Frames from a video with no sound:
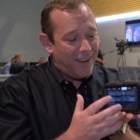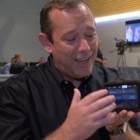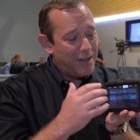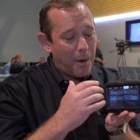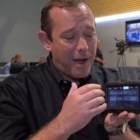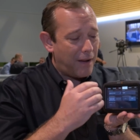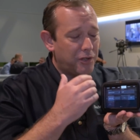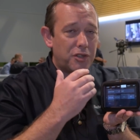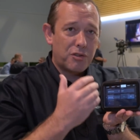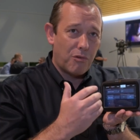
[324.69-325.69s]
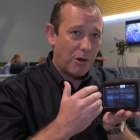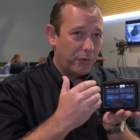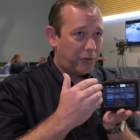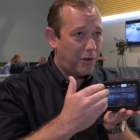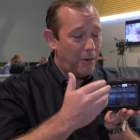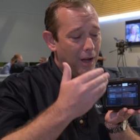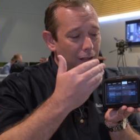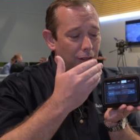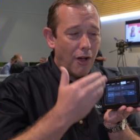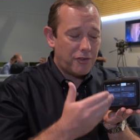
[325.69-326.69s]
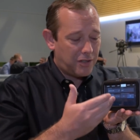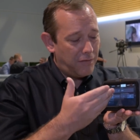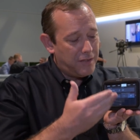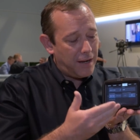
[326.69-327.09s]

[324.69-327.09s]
You don't have to scroll through lots of